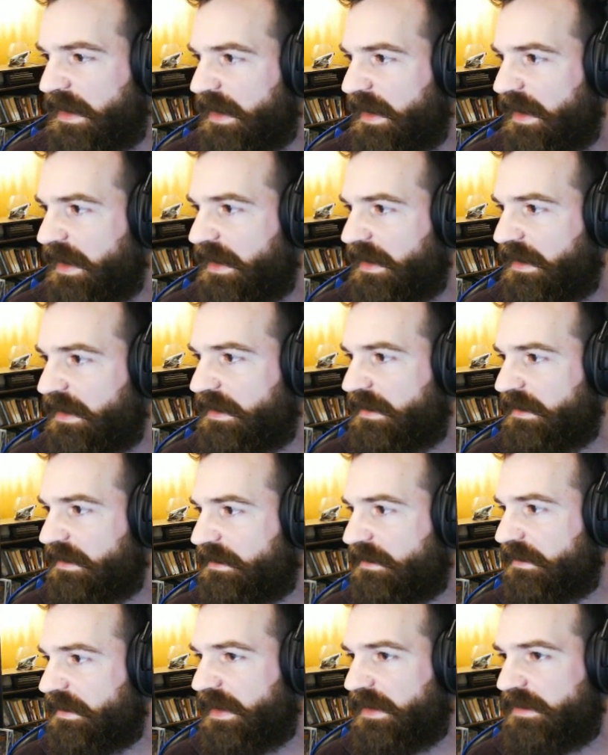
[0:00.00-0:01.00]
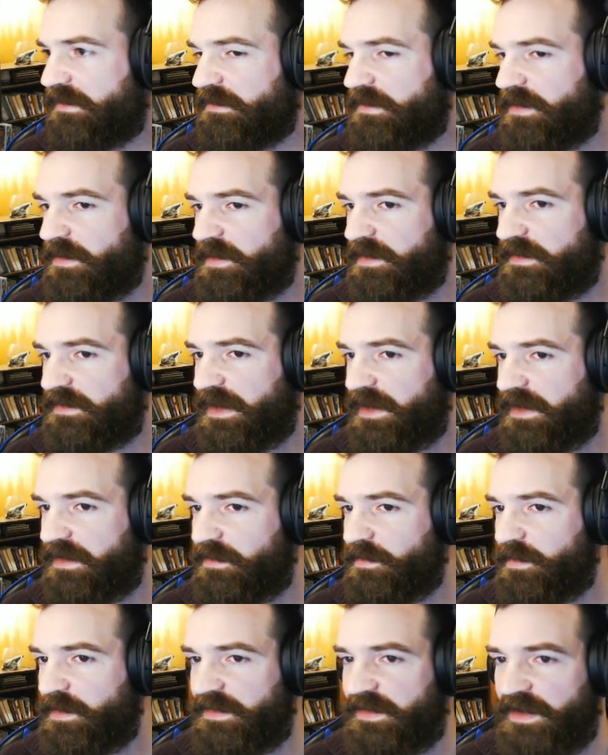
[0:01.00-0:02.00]
I don't know exactly
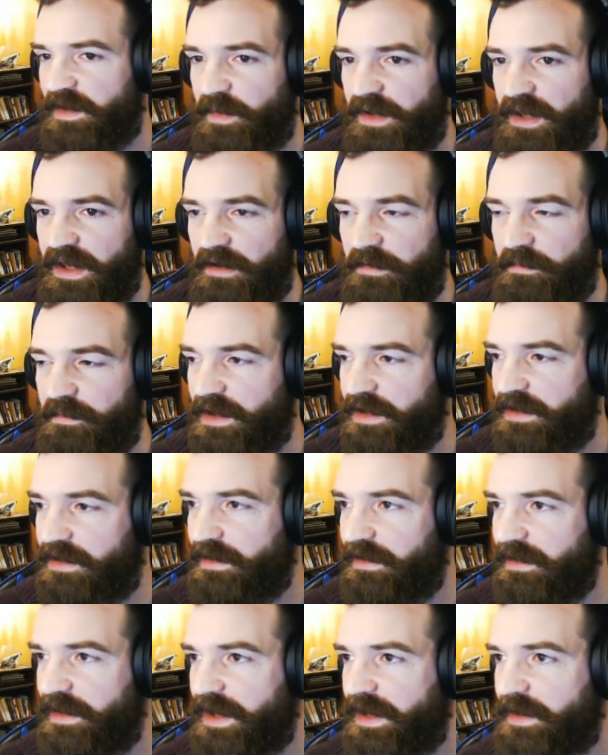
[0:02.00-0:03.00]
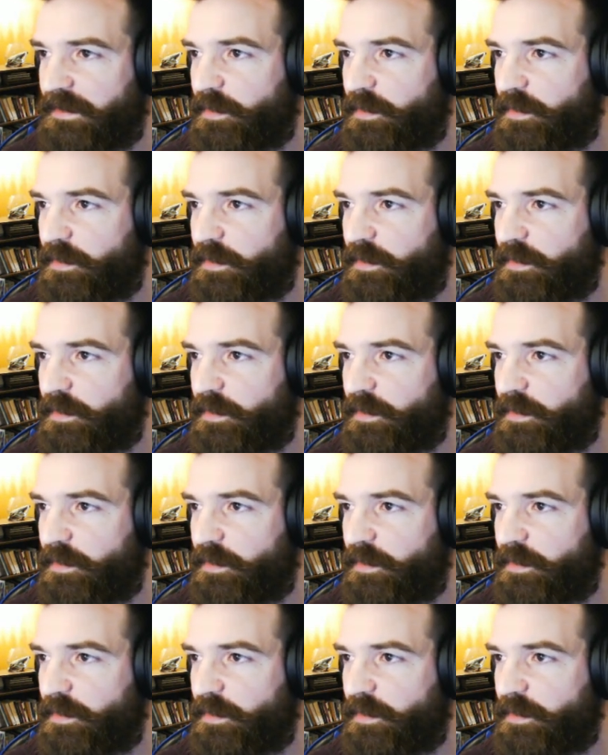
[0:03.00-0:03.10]
when it's coming out, I'm not gonna lie.